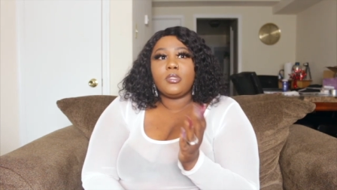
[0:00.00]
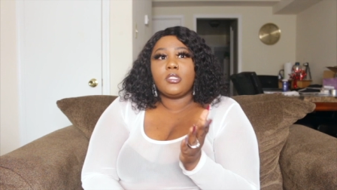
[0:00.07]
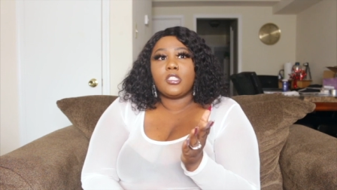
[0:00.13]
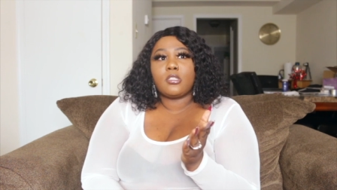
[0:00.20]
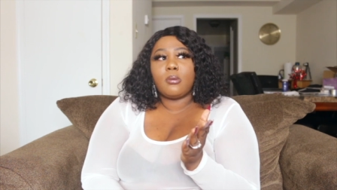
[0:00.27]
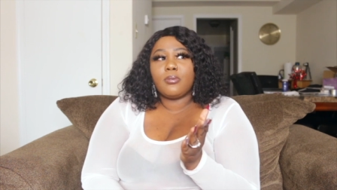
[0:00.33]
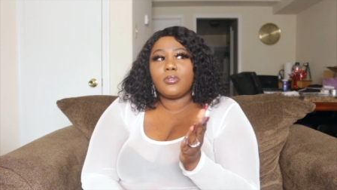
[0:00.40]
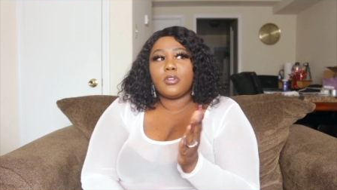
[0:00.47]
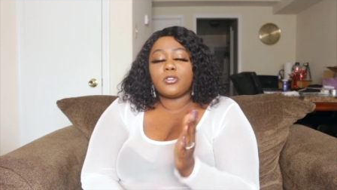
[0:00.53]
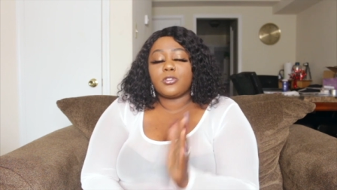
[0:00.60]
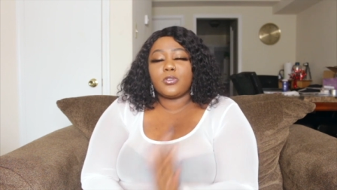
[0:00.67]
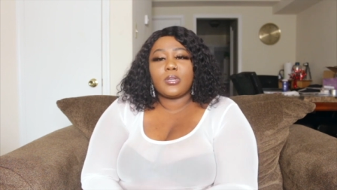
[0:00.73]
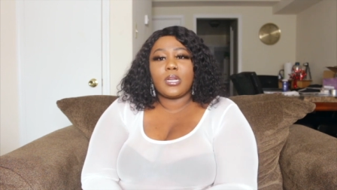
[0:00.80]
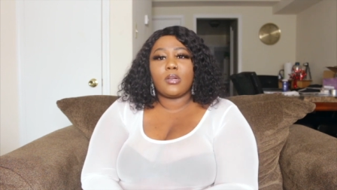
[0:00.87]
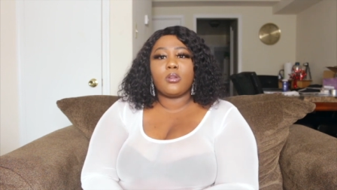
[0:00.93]
some of those
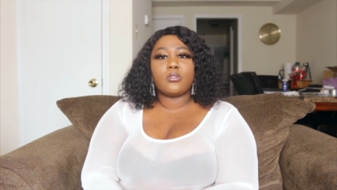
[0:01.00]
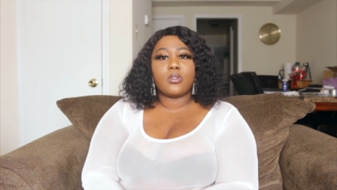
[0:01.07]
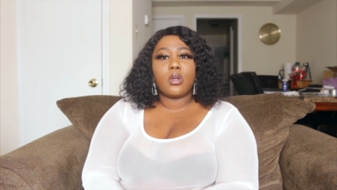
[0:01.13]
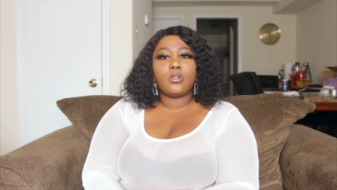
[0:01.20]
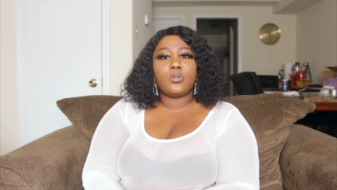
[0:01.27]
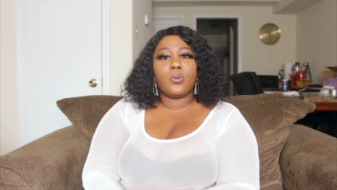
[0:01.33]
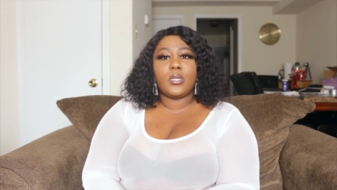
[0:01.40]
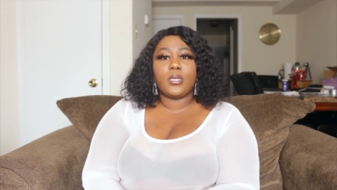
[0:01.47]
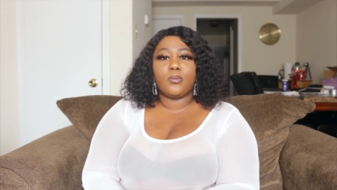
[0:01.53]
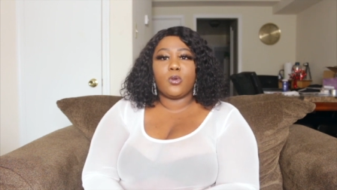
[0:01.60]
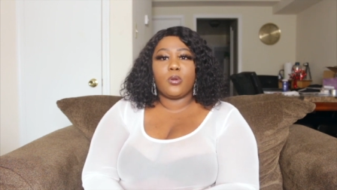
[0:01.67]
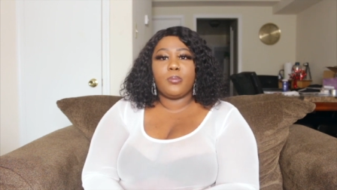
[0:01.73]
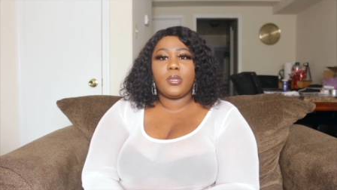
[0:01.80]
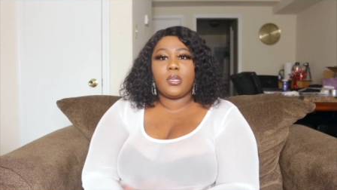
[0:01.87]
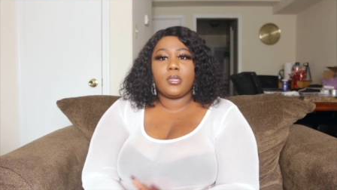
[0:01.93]
friends I don't talk to
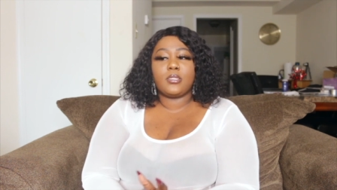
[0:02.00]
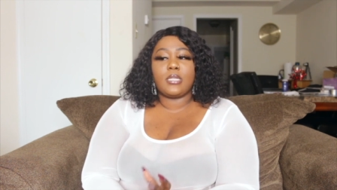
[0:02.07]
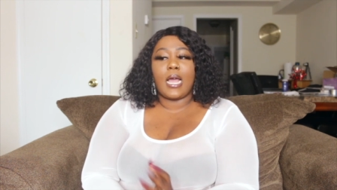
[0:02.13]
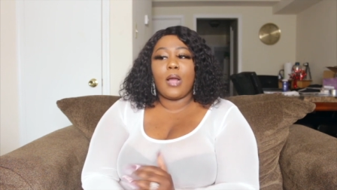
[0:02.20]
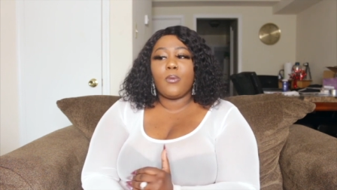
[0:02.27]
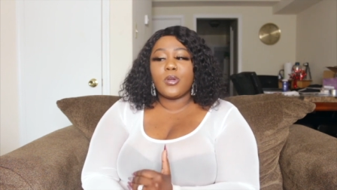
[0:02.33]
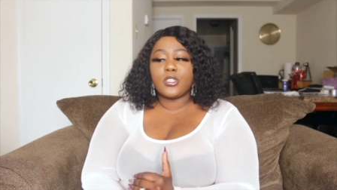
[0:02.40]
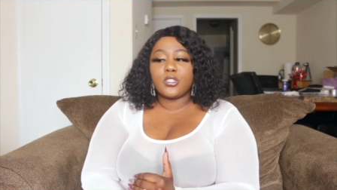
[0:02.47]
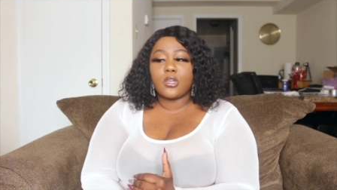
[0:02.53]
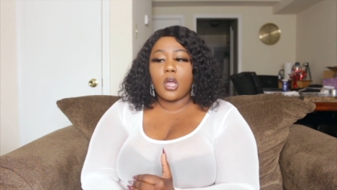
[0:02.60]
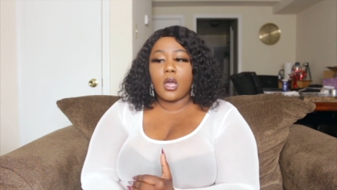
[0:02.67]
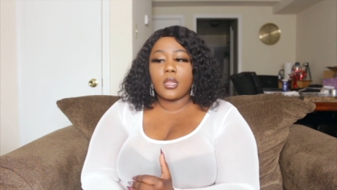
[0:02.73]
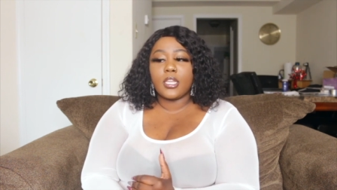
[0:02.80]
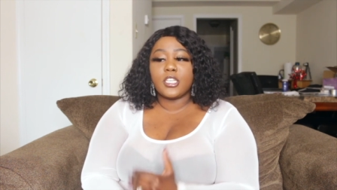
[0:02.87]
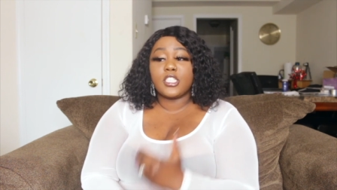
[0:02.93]
anymore, because I went to
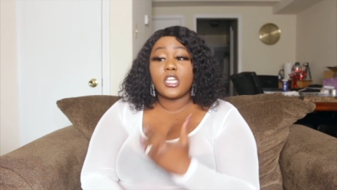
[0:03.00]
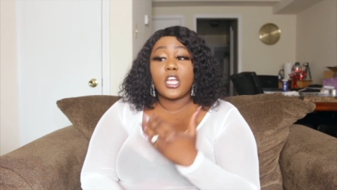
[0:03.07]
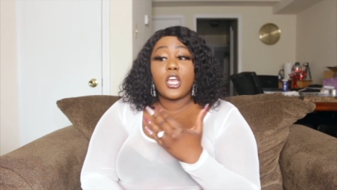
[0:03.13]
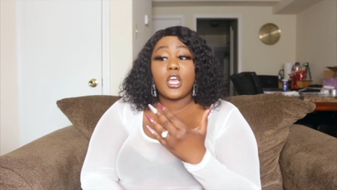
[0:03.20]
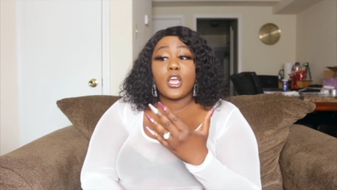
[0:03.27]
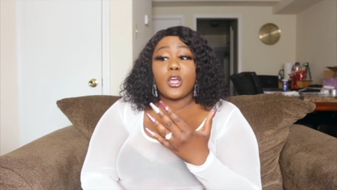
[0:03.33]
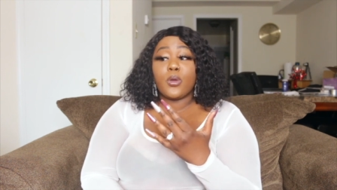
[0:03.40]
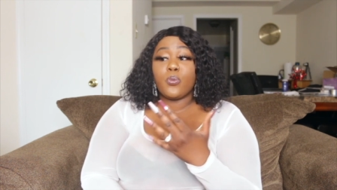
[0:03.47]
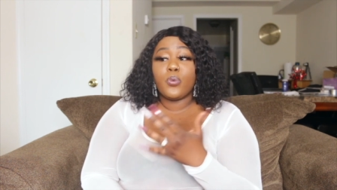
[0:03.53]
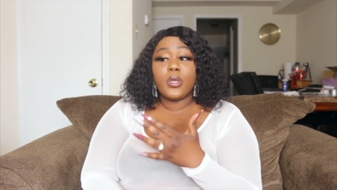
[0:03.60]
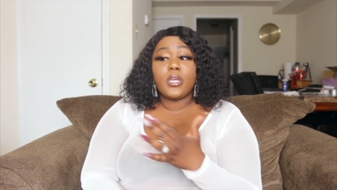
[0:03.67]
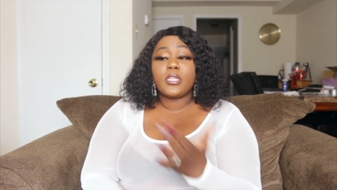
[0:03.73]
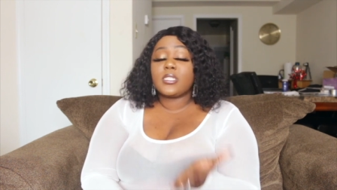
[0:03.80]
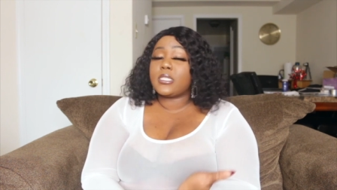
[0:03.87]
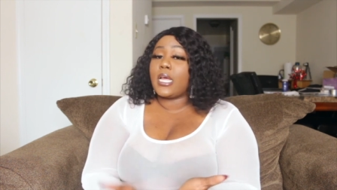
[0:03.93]
college,
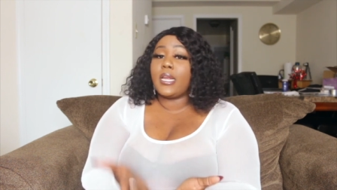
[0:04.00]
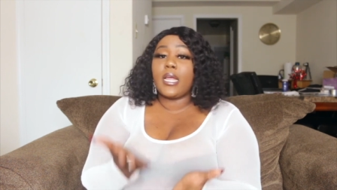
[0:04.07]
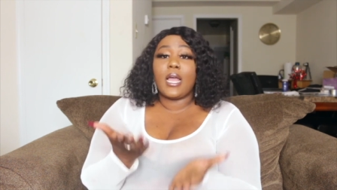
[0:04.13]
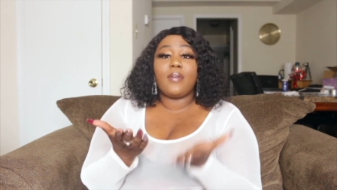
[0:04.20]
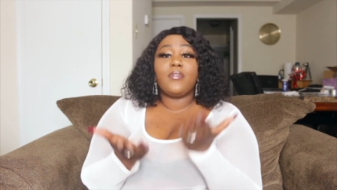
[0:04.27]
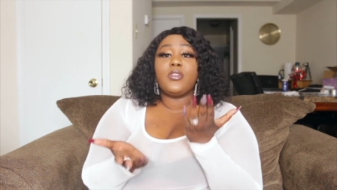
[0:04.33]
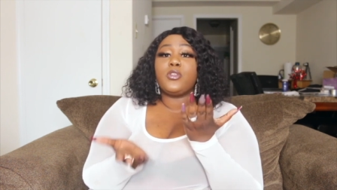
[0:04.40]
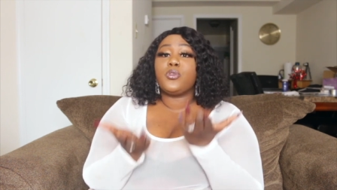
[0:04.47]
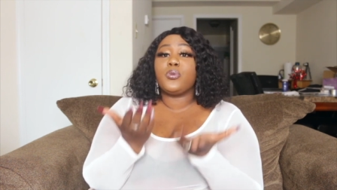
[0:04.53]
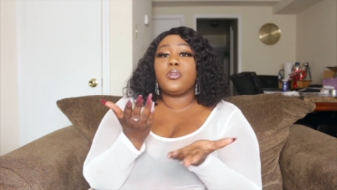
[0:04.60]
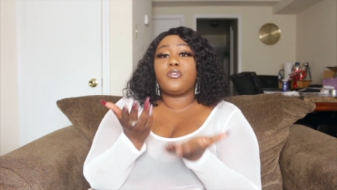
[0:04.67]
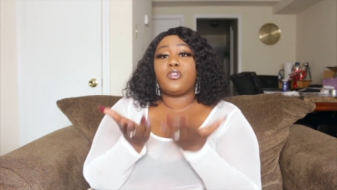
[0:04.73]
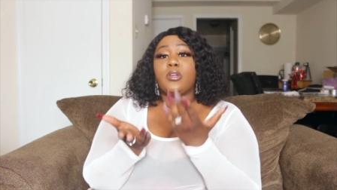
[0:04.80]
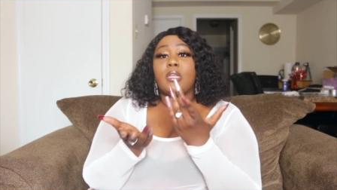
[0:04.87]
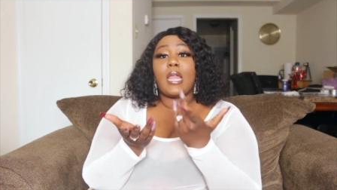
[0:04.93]
we started having two
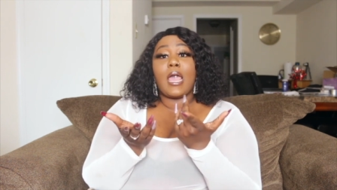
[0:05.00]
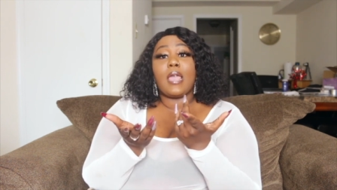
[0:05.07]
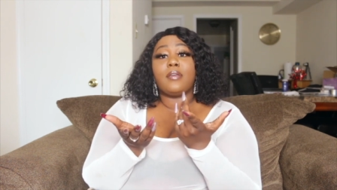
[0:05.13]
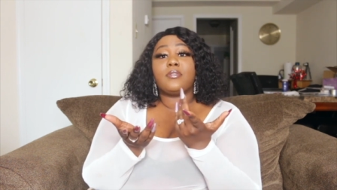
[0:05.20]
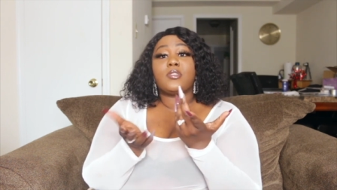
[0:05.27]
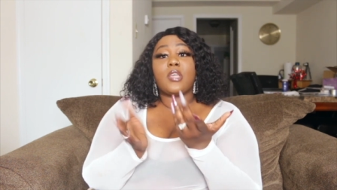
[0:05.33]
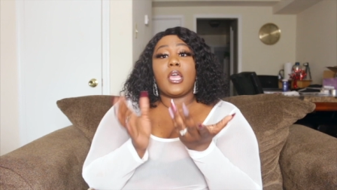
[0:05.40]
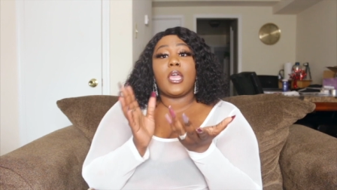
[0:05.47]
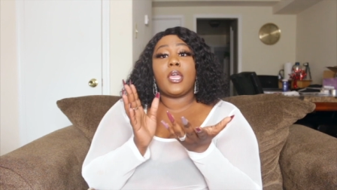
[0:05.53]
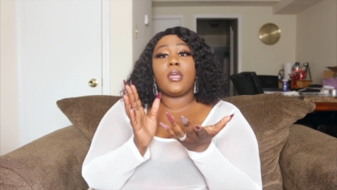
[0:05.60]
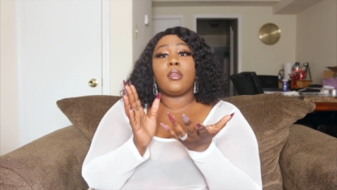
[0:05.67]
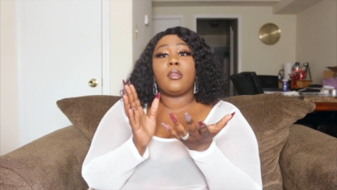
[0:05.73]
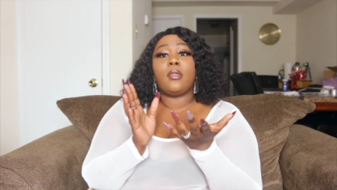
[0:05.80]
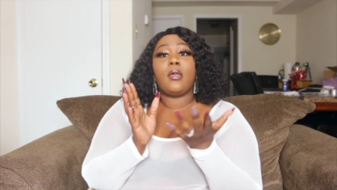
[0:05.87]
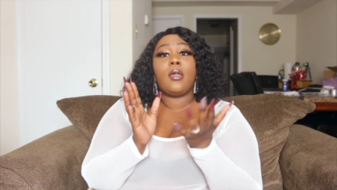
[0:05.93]
different lives.
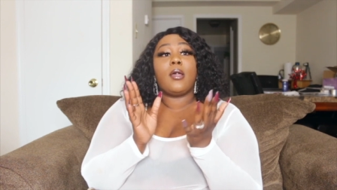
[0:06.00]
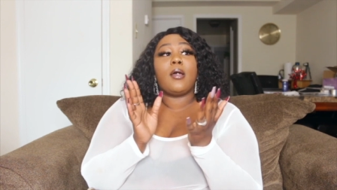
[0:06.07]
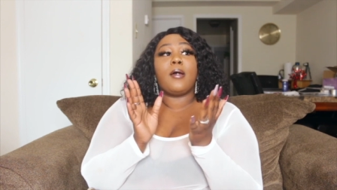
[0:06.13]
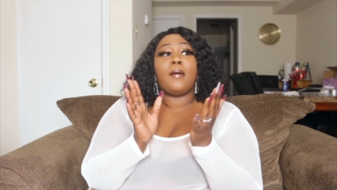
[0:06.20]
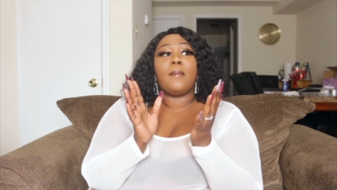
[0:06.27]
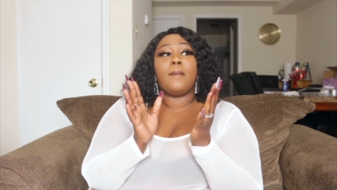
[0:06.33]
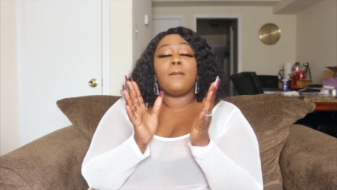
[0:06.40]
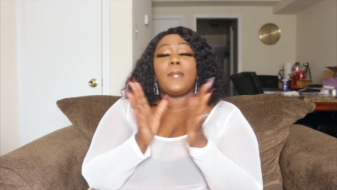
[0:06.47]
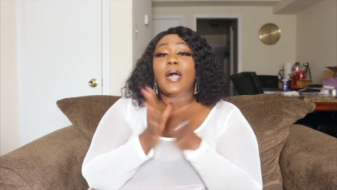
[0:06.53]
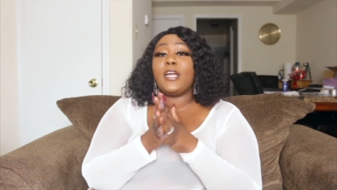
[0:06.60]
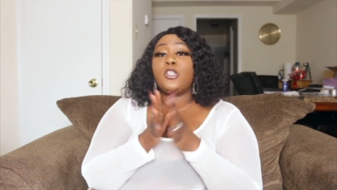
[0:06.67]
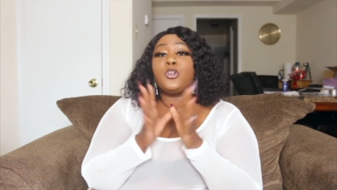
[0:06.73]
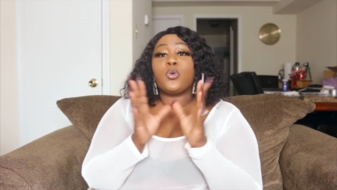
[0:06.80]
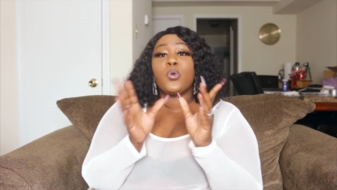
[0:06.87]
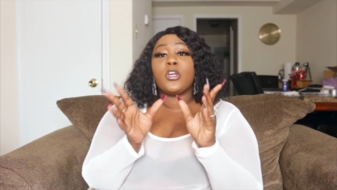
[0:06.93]
And
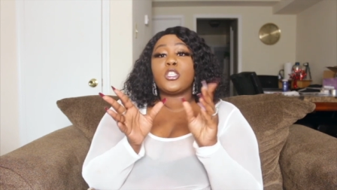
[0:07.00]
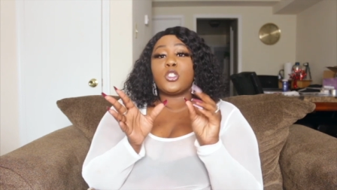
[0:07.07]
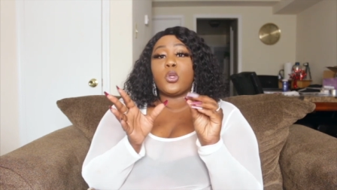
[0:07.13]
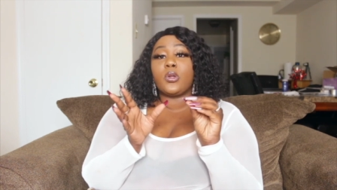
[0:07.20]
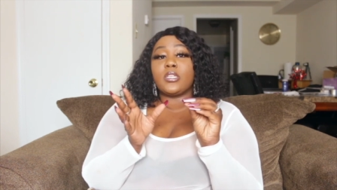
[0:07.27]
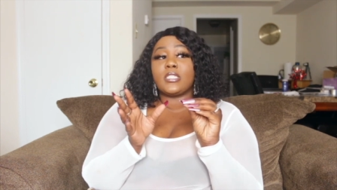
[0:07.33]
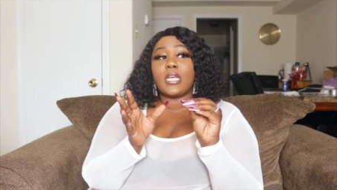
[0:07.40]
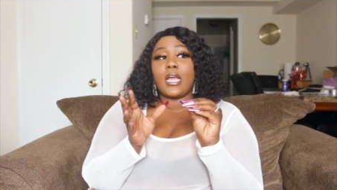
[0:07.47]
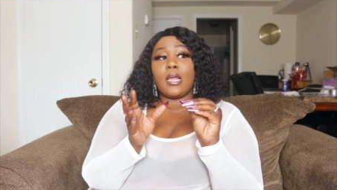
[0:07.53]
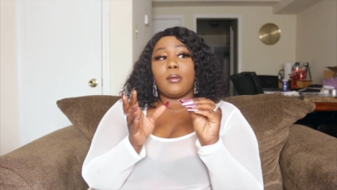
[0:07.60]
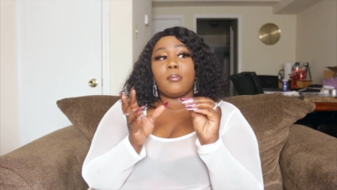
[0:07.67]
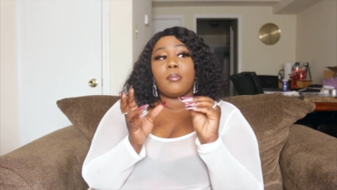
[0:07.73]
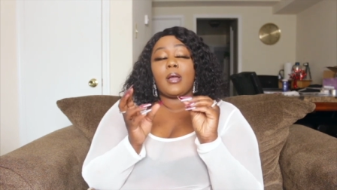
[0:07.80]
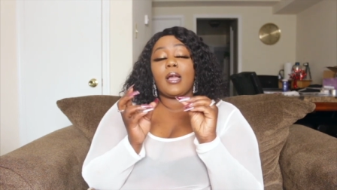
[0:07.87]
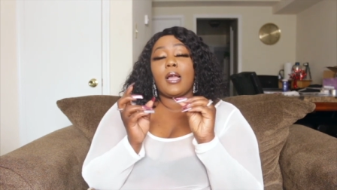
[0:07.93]
mind you, quick story time.